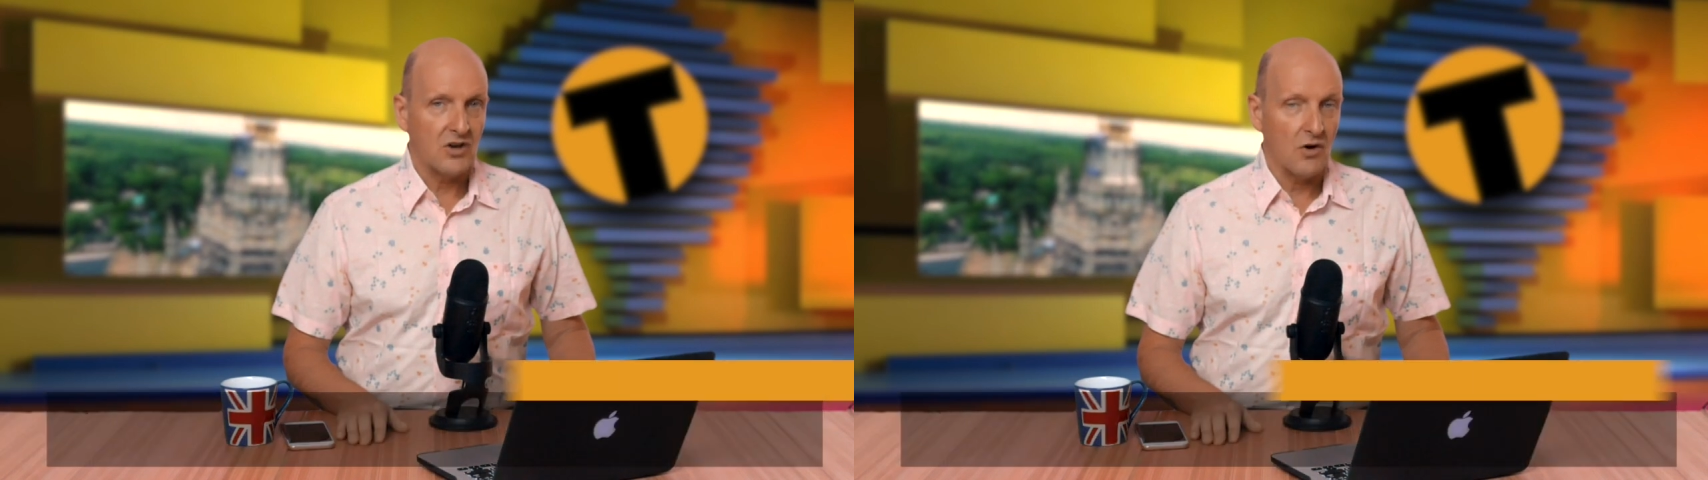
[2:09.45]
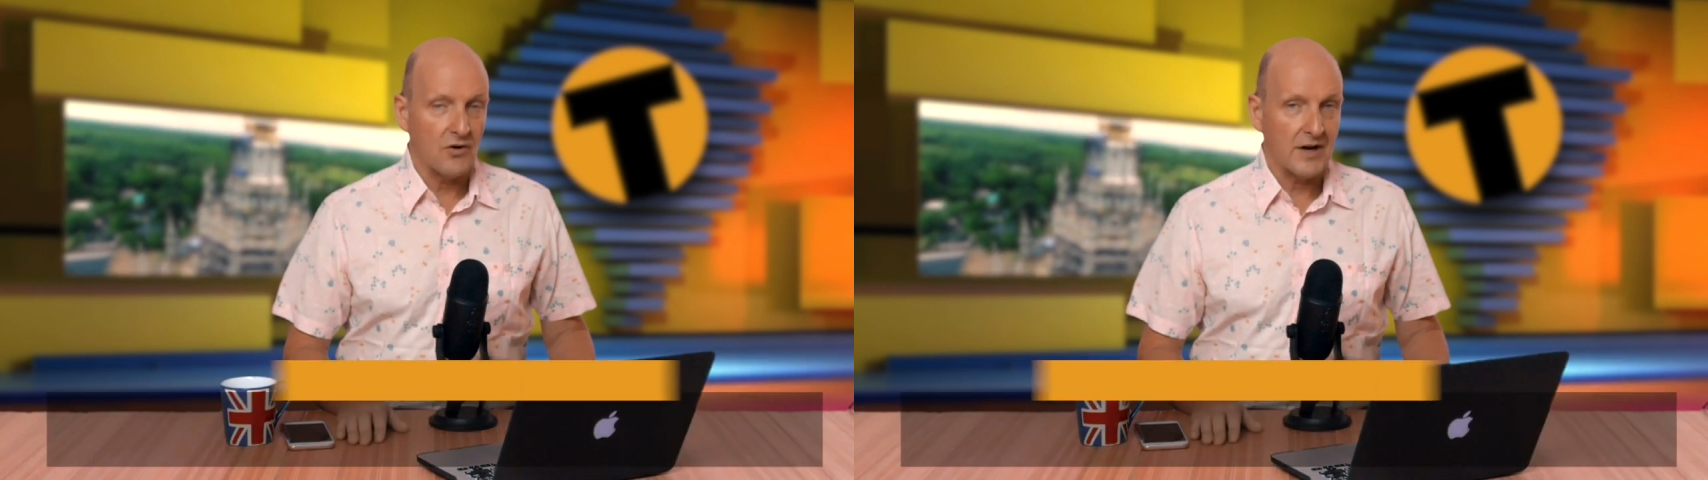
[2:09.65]

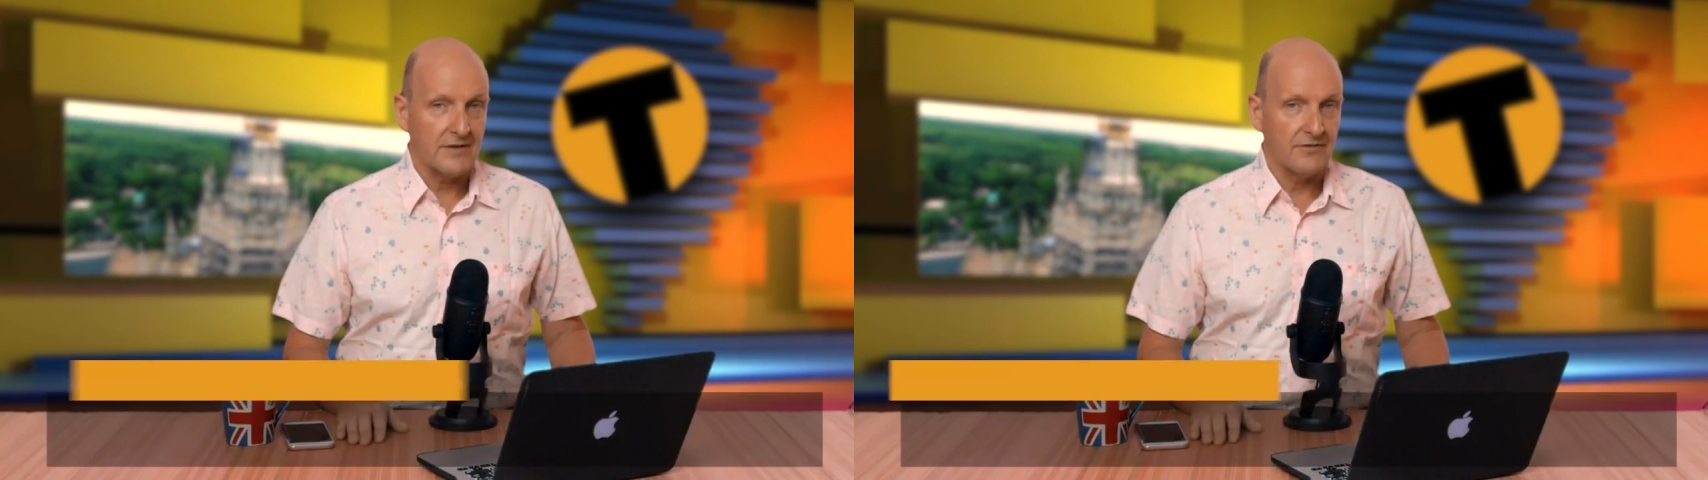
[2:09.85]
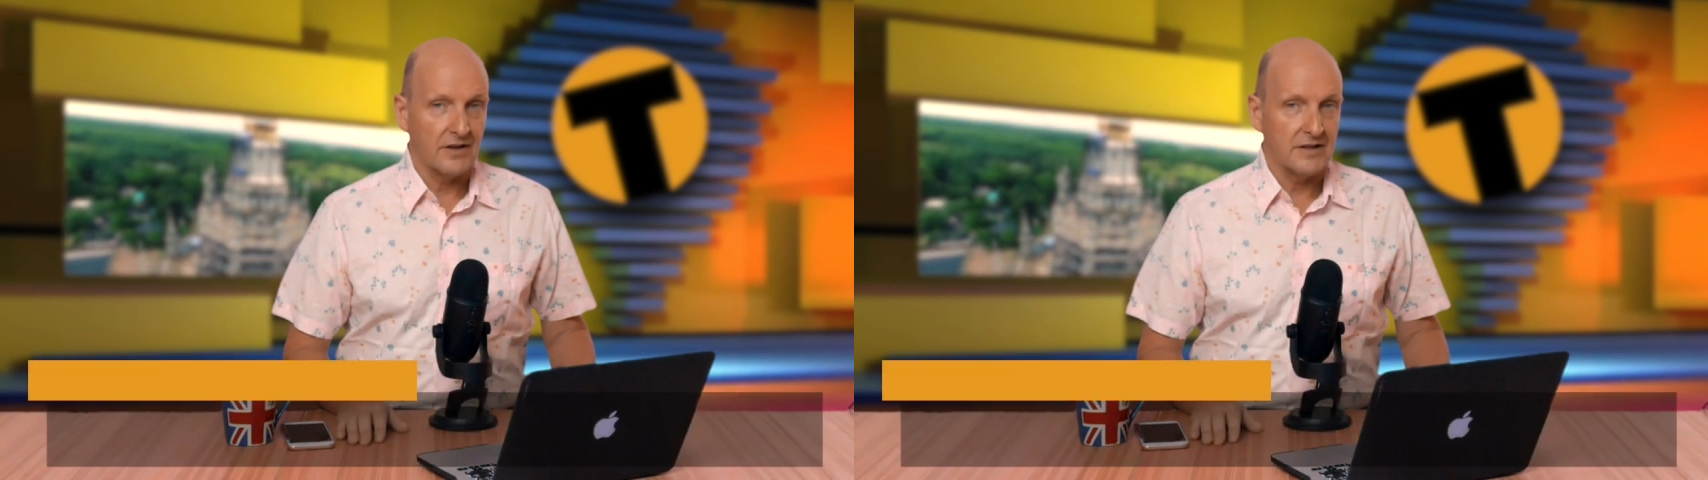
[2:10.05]
Koh
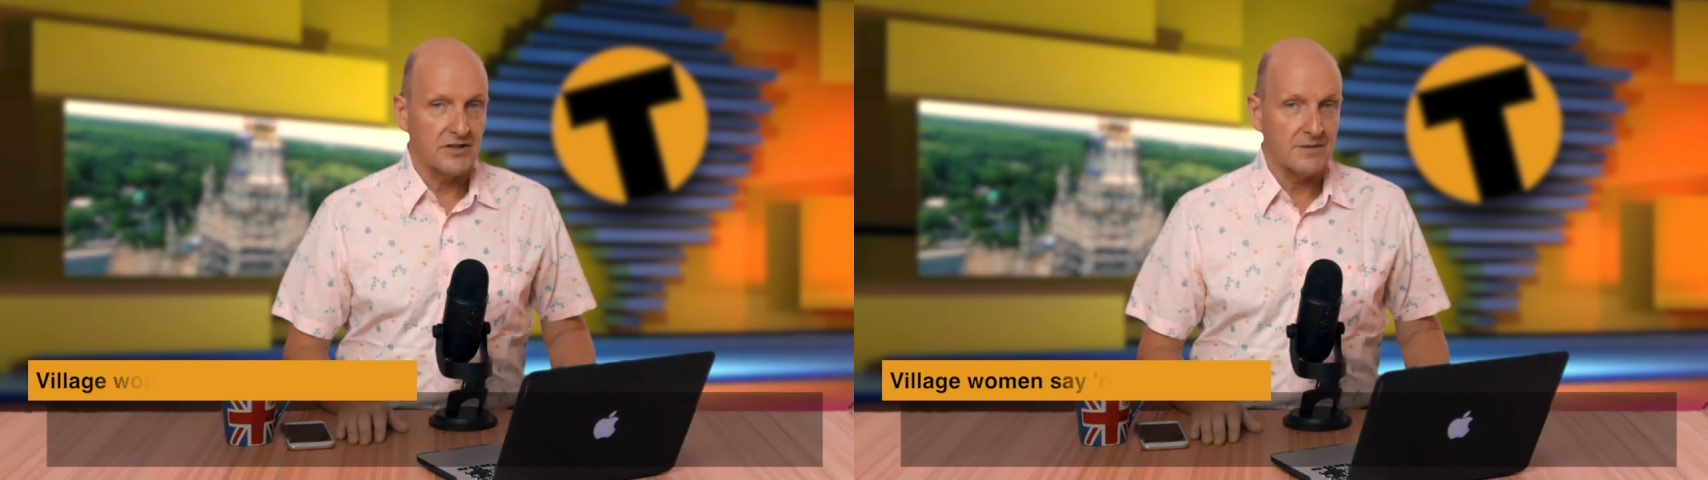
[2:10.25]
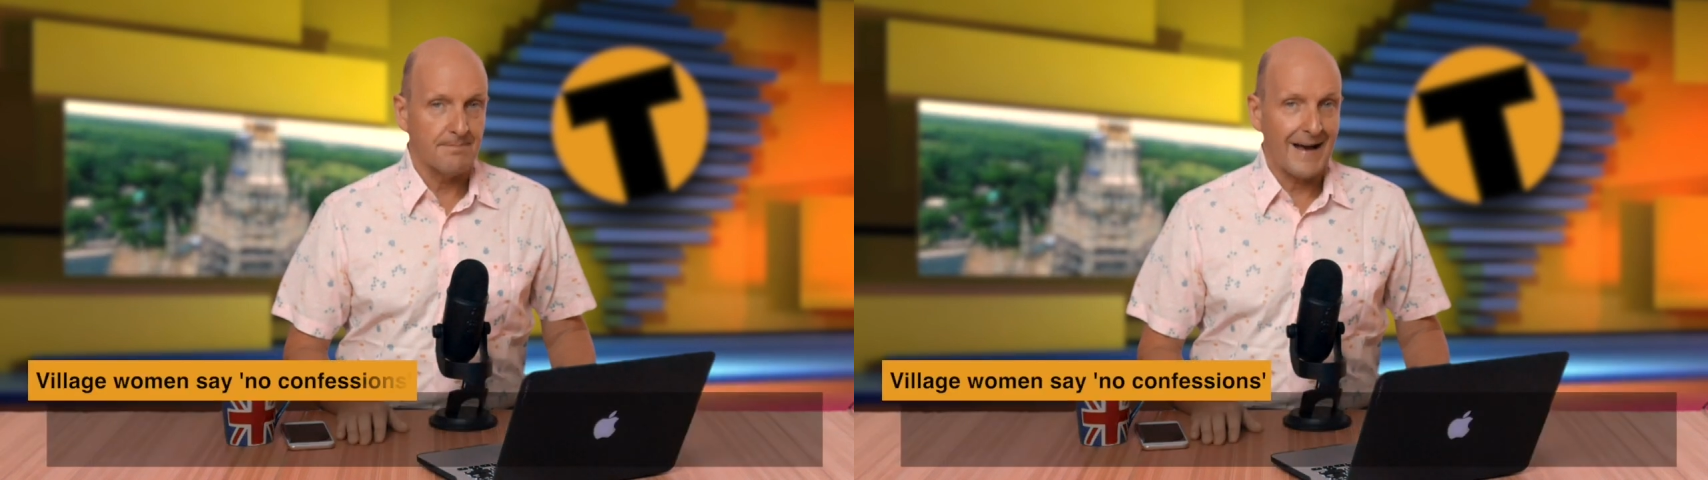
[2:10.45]
Raed
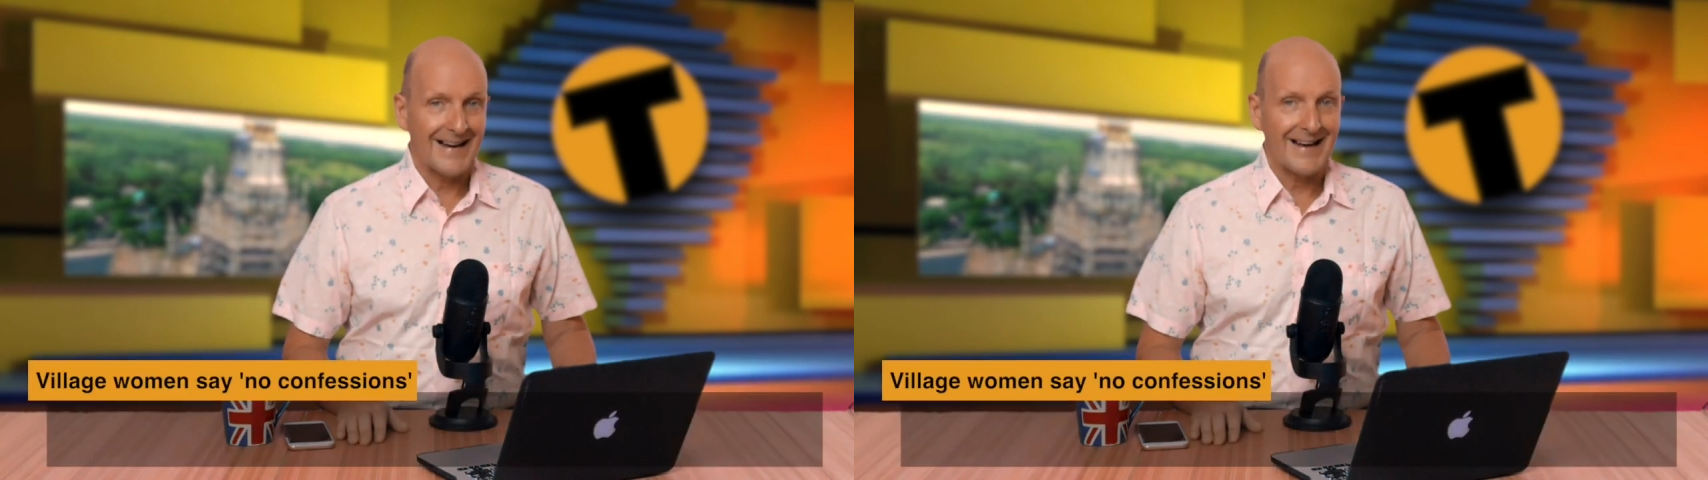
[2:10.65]
village in Phang